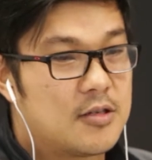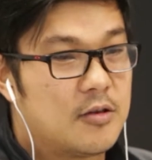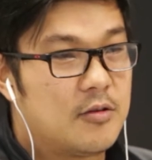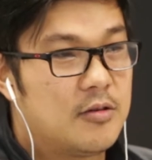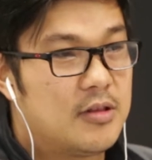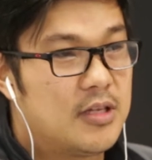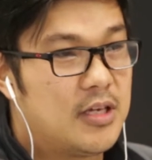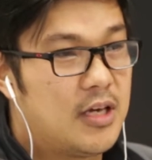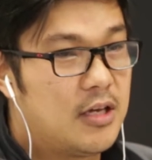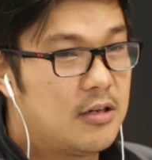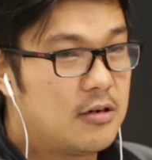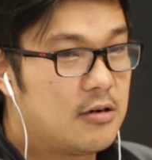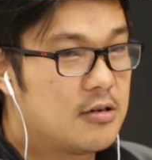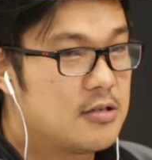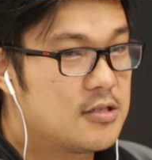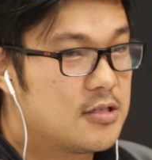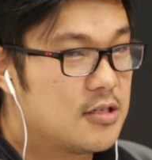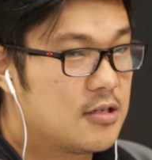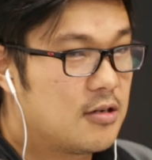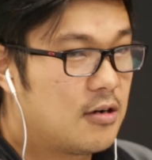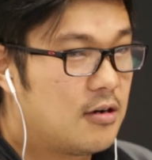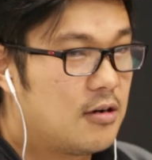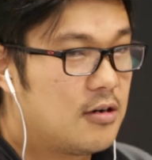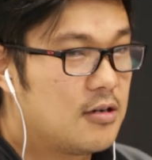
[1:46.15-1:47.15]
So the
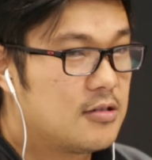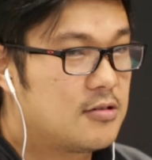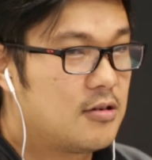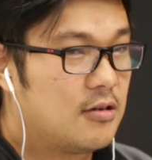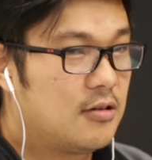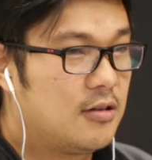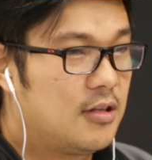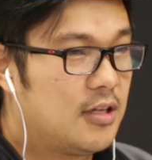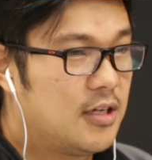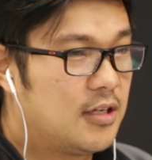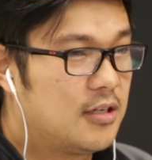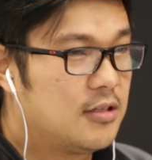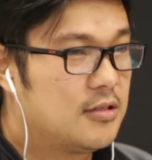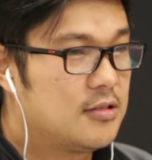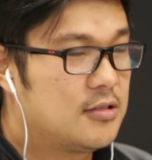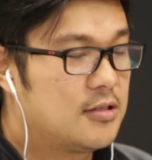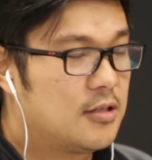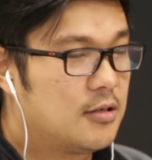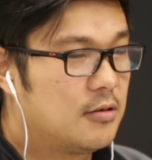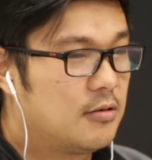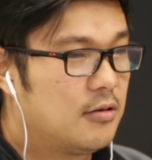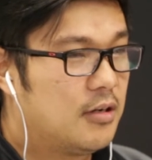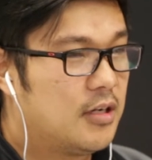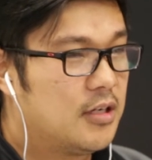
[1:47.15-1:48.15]
NRCR is our
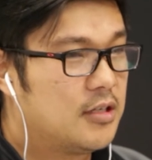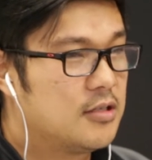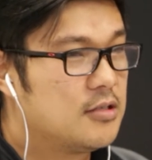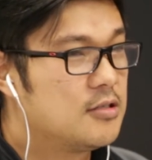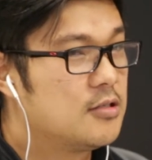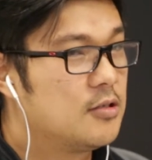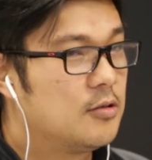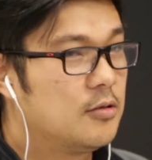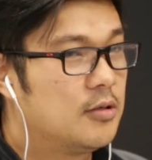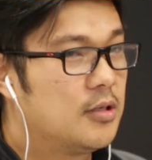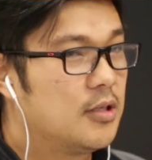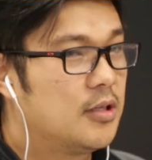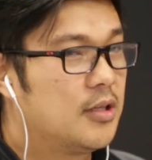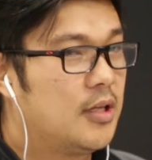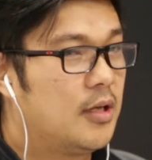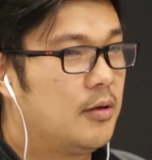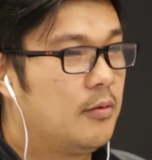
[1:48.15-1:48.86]
latest and greatest unit